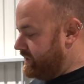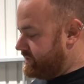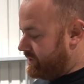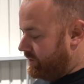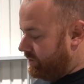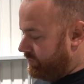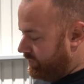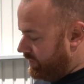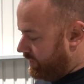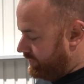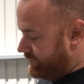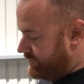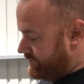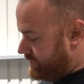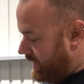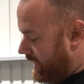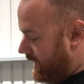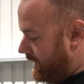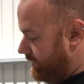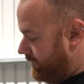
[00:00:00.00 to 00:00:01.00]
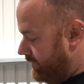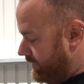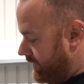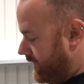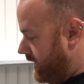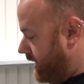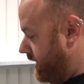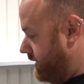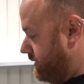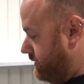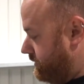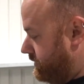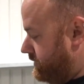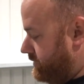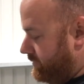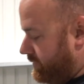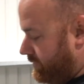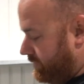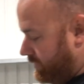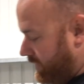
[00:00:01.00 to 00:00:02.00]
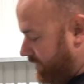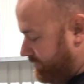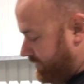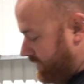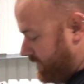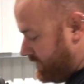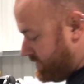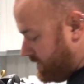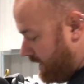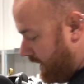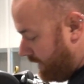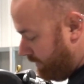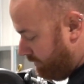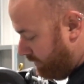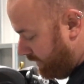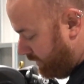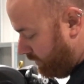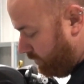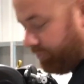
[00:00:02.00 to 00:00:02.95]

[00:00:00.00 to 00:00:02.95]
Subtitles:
so we've got the starter and the left-hand starter ring all